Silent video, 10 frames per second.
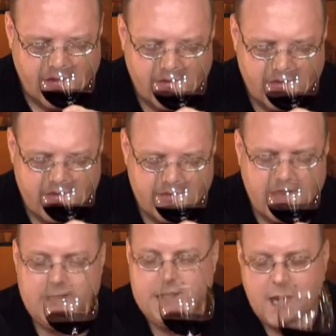There's there's
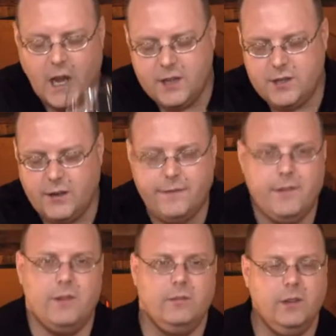a touch of
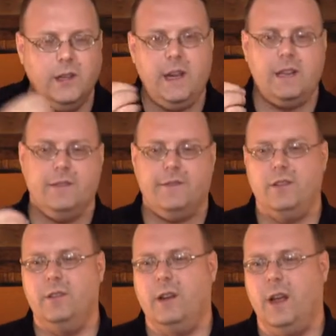fruit, really hint of
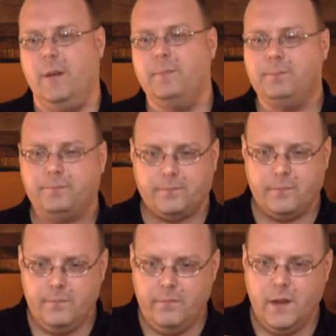fruit. Um,
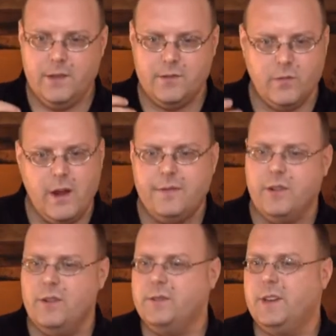it's red
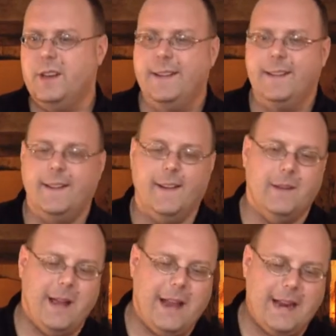fruit.
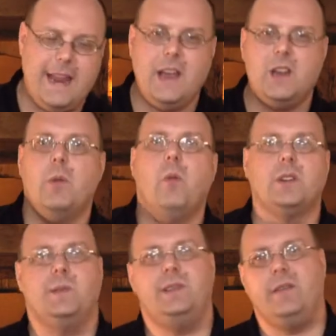Um, I, I, can't go
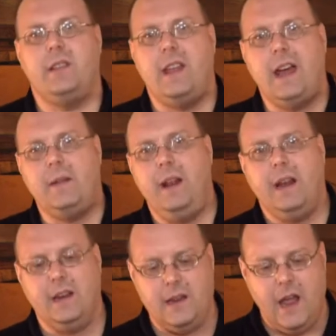more specific than that. I mean,
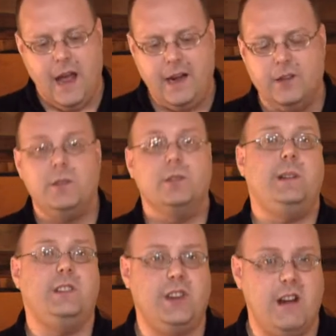I could. I know it's supposed
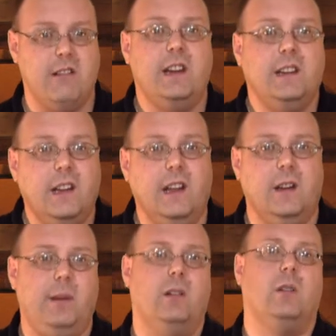to be cherry in
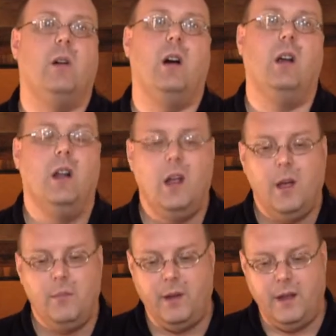a Pinot Noir,
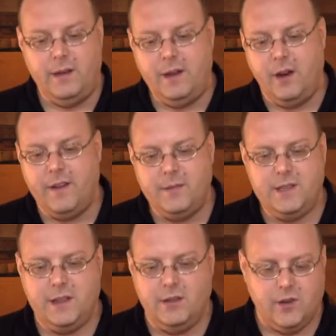but you know, if I was
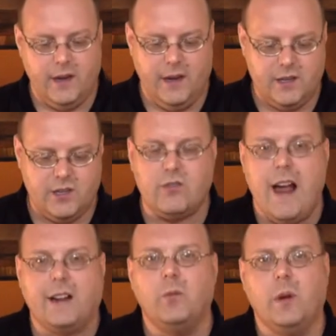sitting there trying to
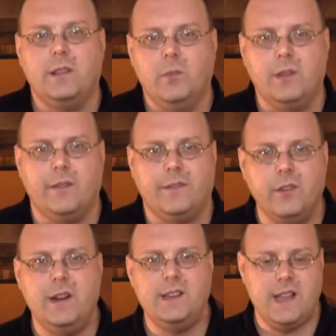extract what what the
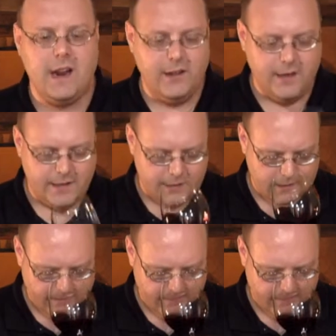fruit is out of this,